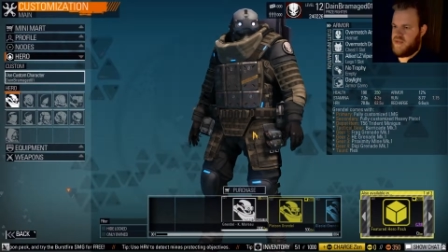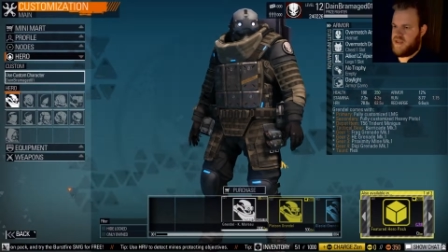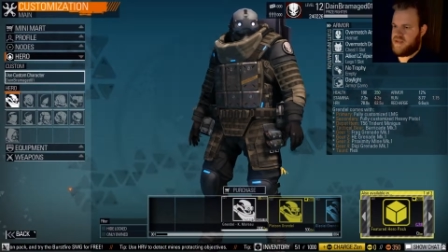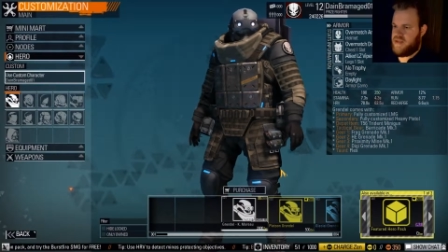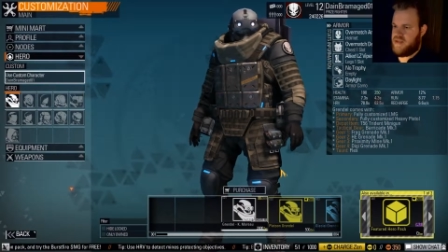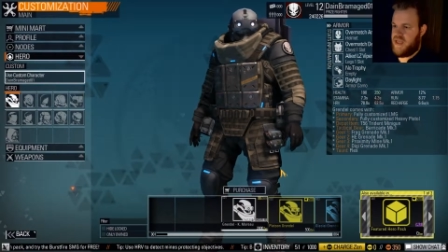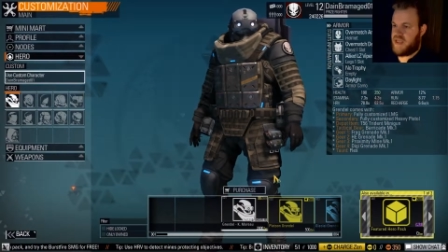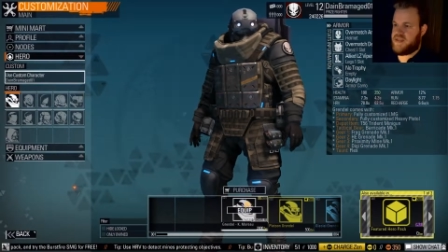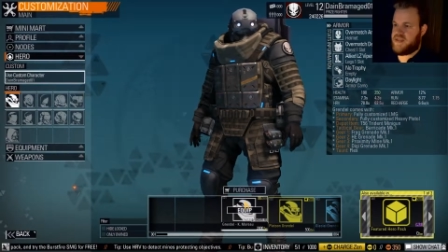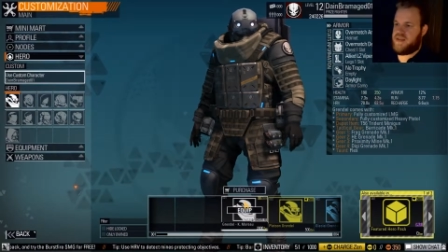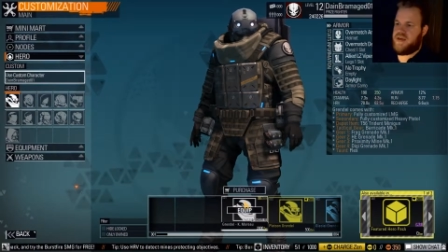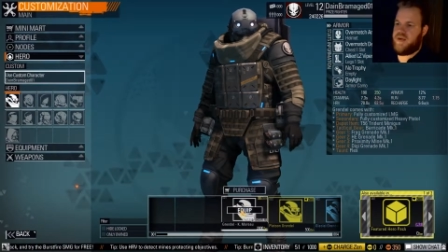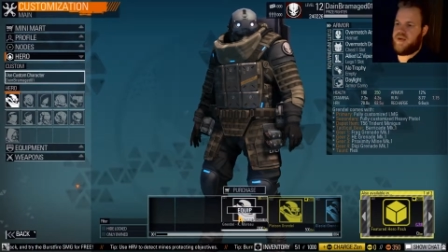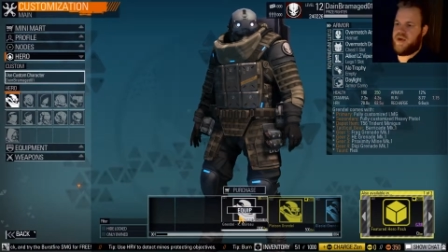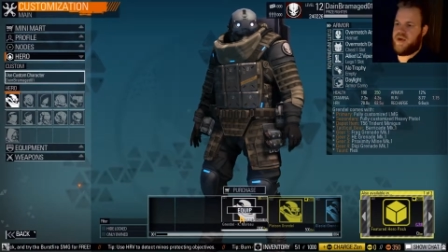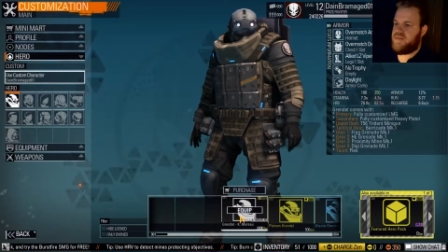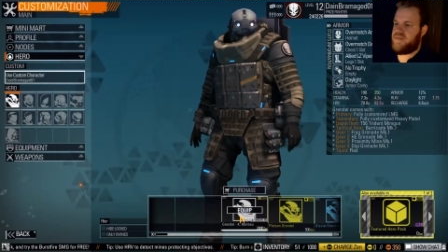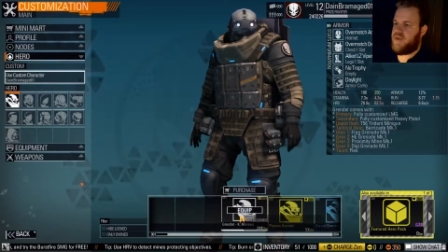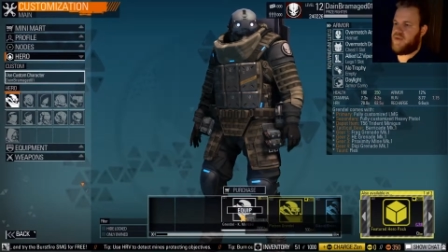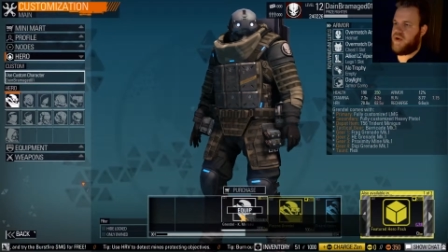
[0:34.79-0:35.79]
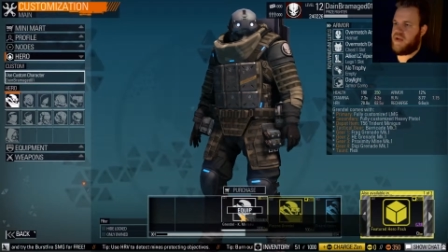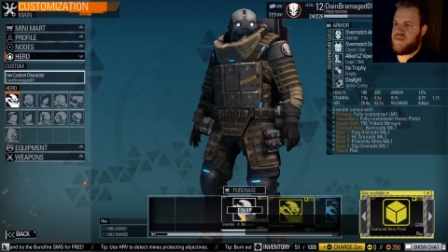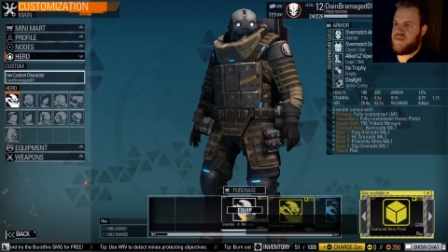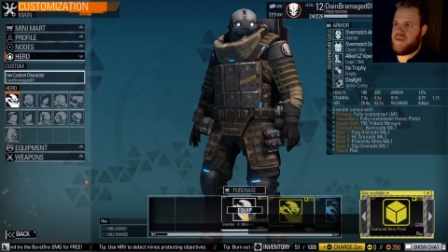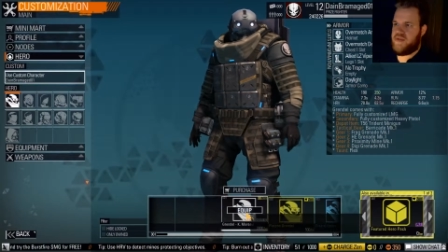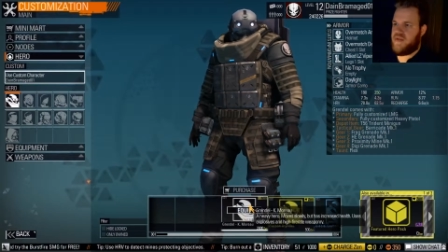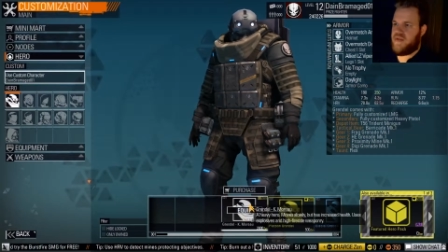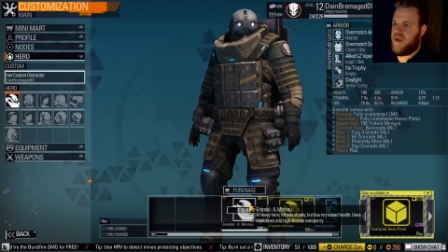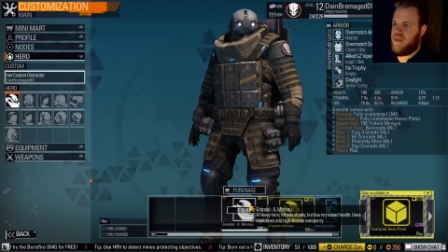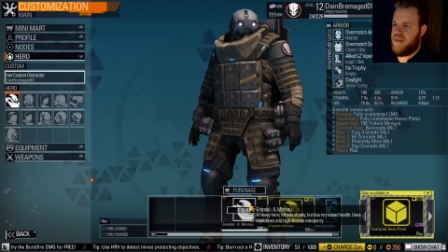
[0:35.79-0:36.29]
Yes? Yes, here we are. Alright,
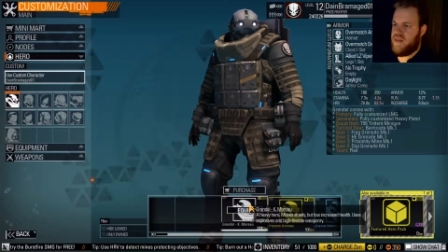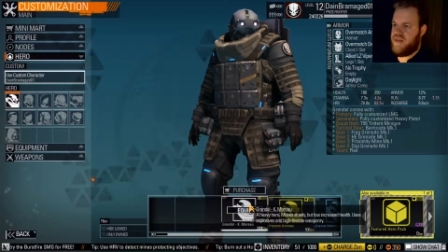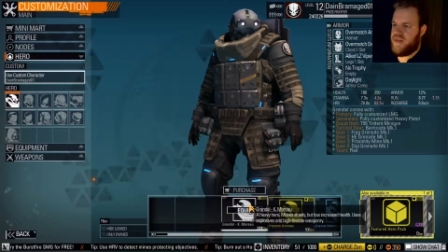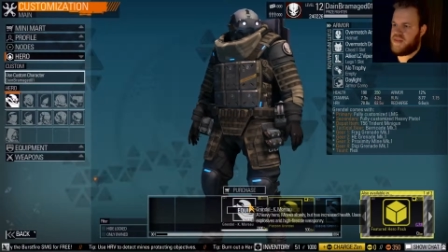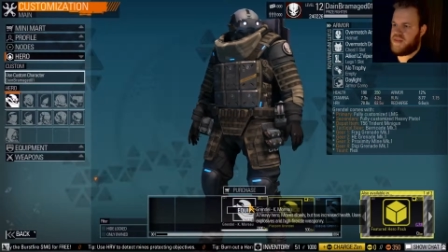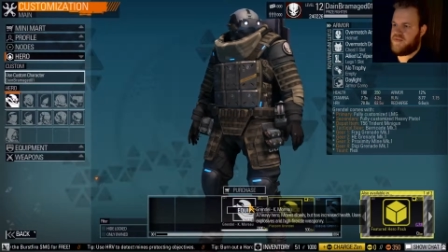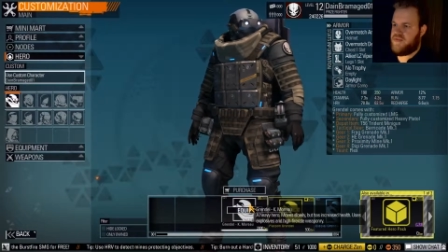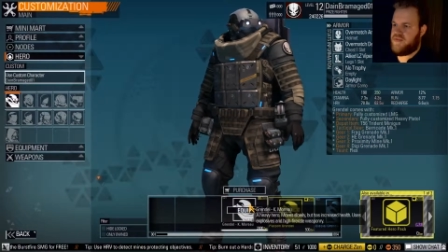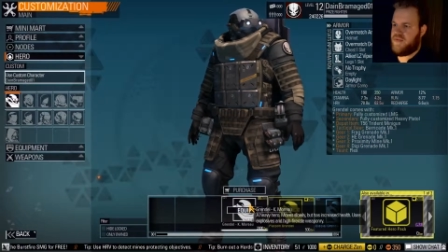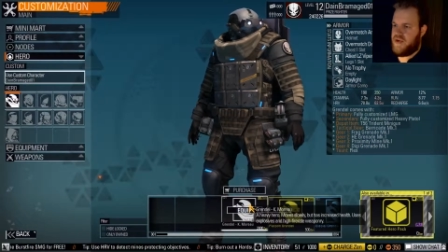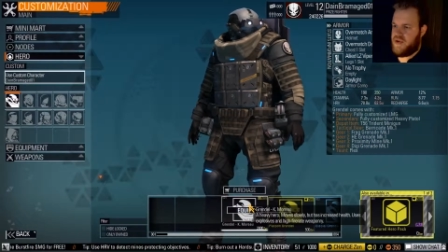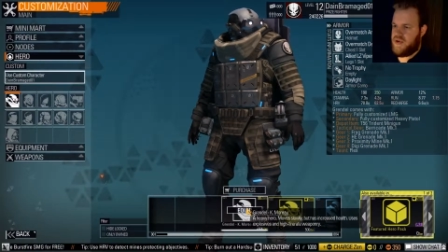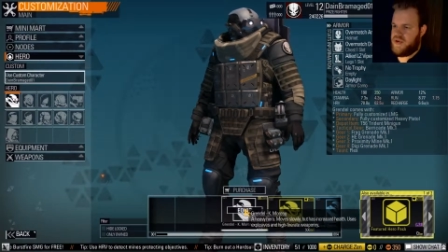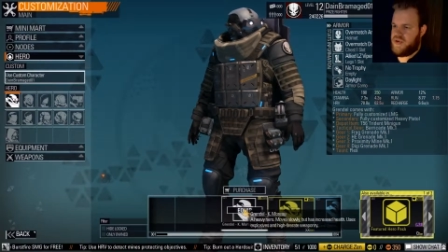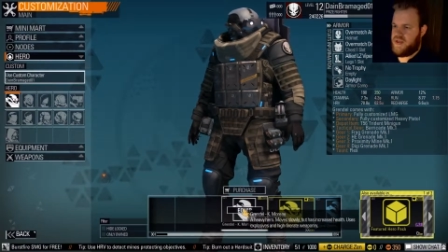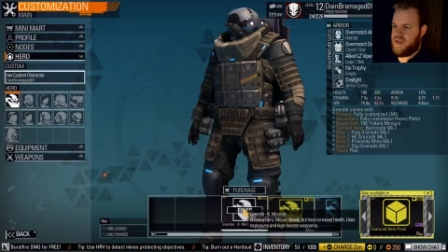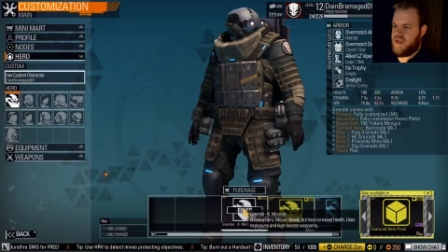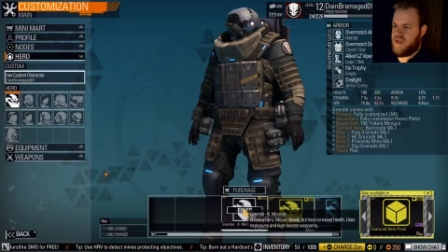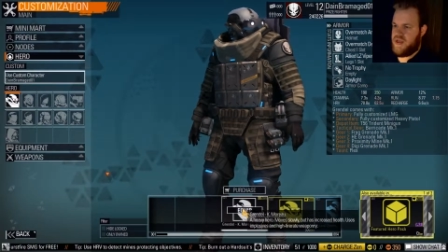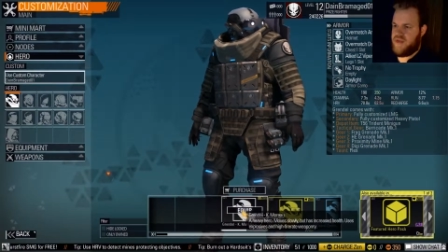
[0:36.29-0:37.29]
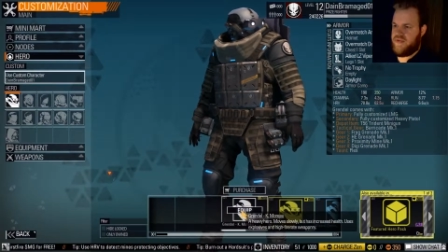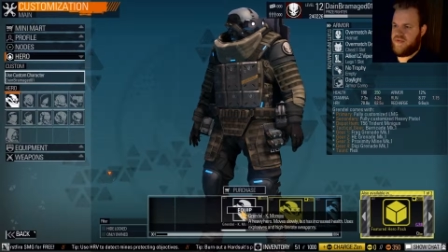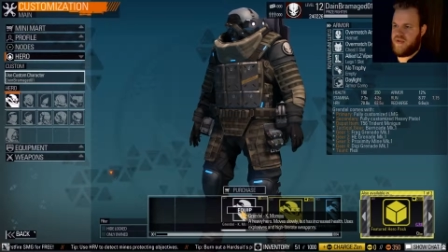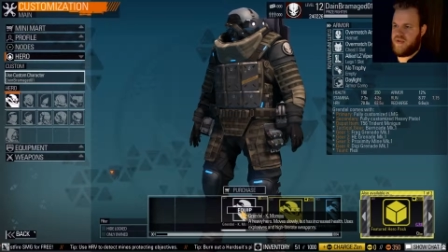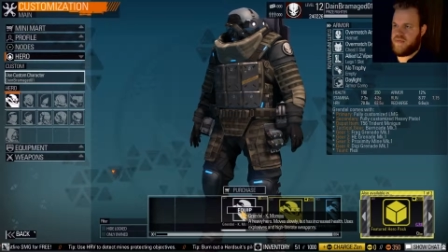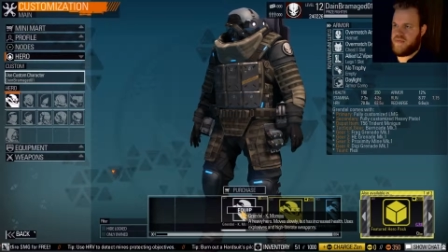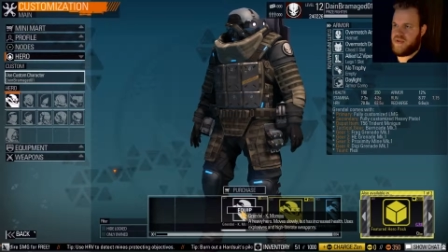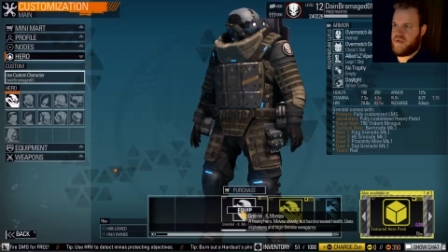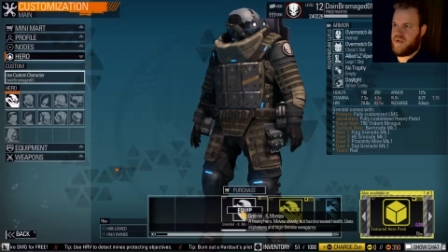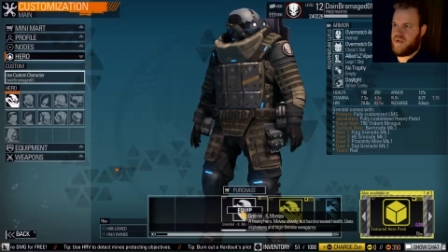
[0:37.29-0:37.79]
so I've got this version of
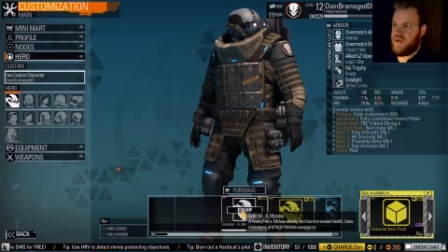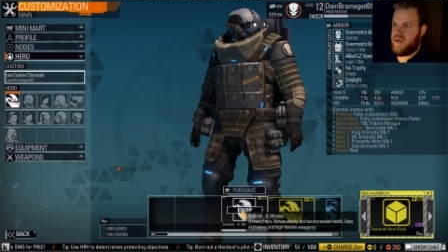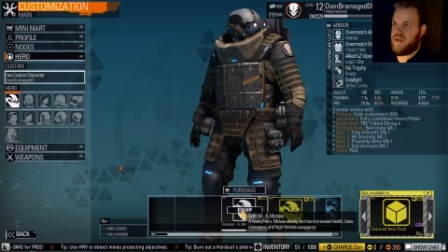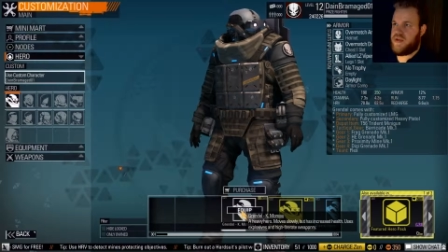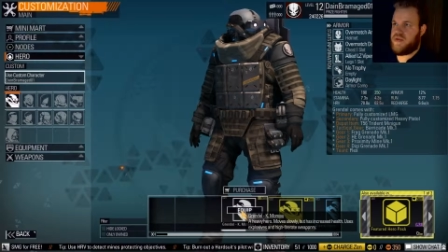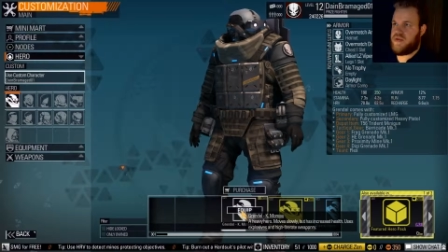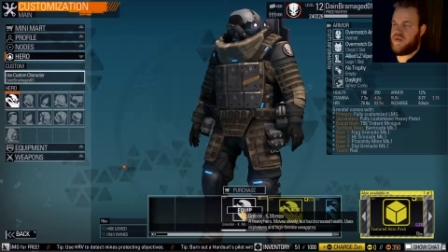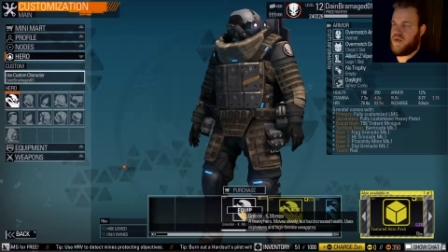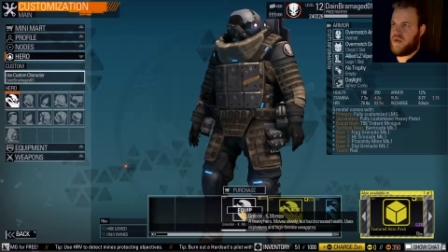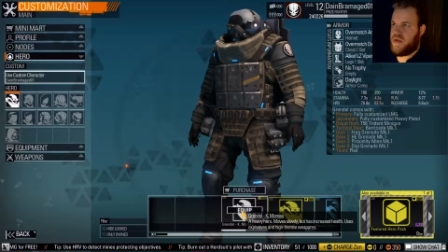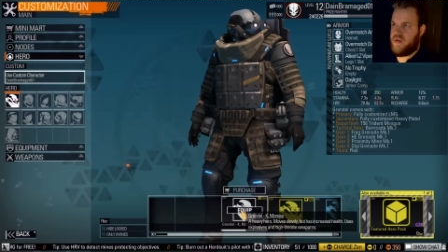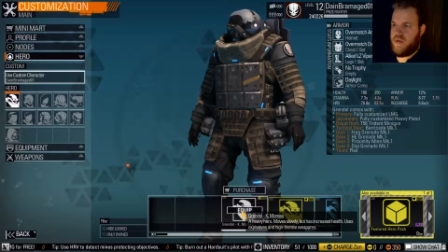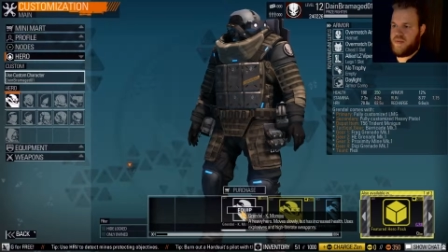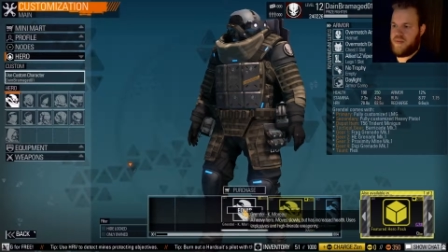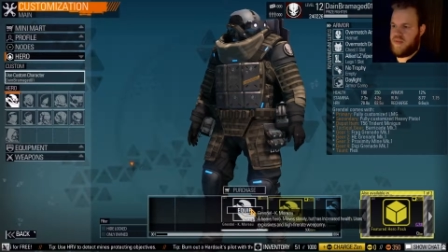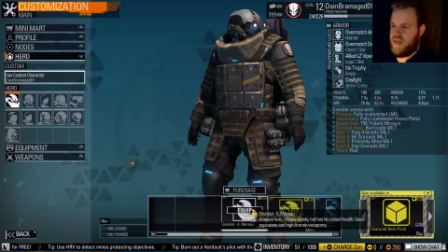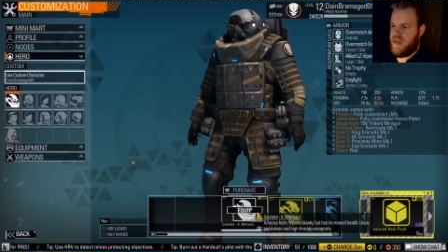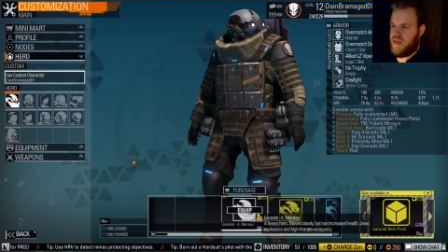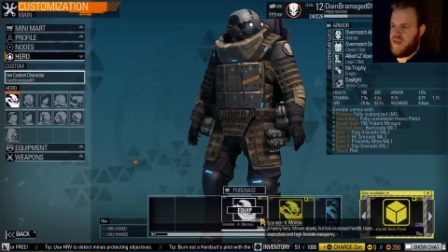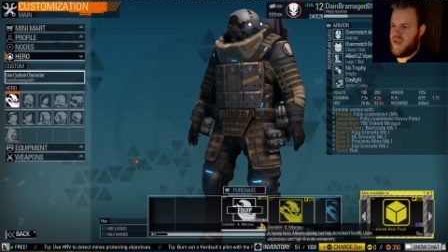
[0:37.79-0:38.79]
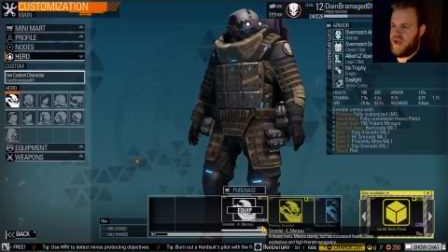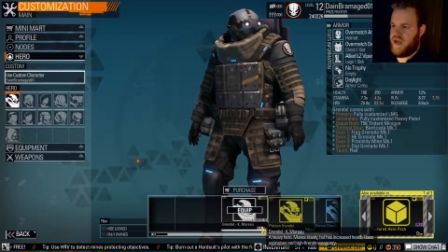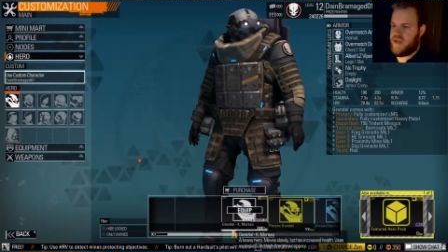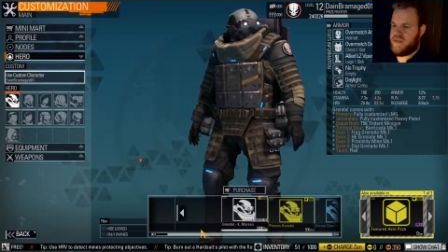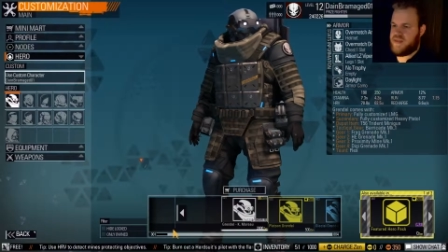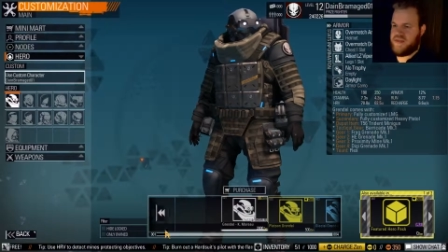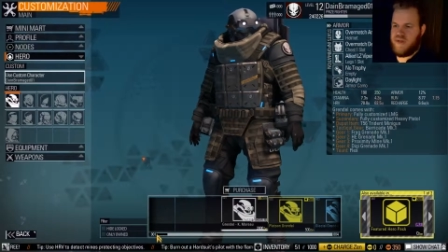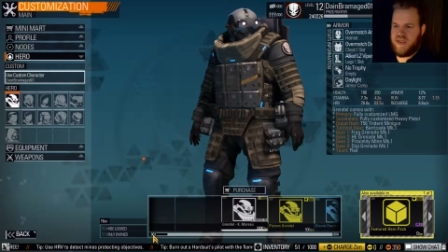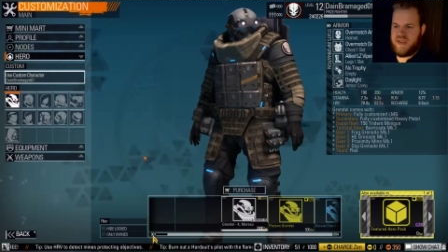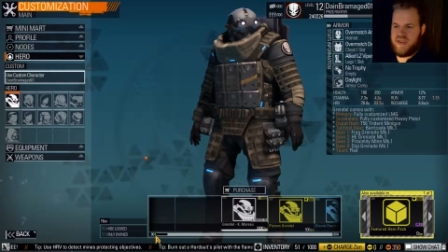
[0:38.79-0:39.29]
him, so we're going to equip
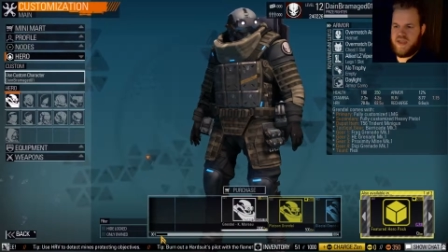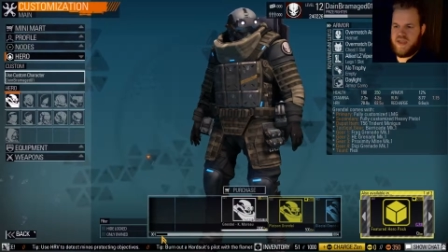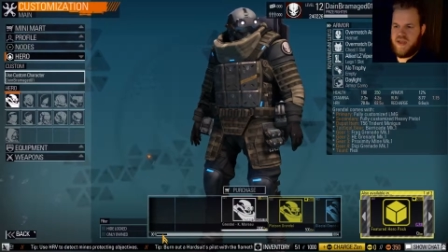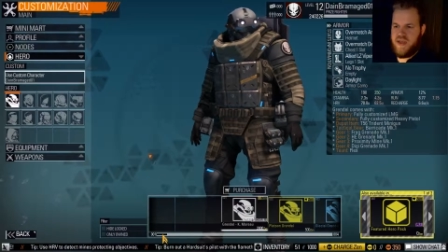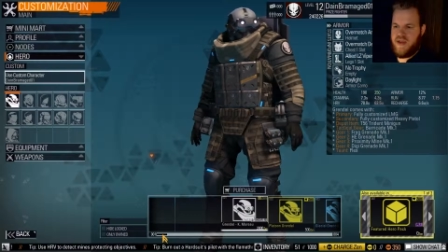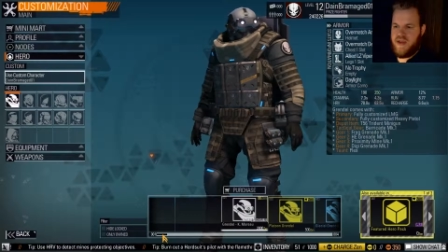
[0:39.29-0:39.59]
that, but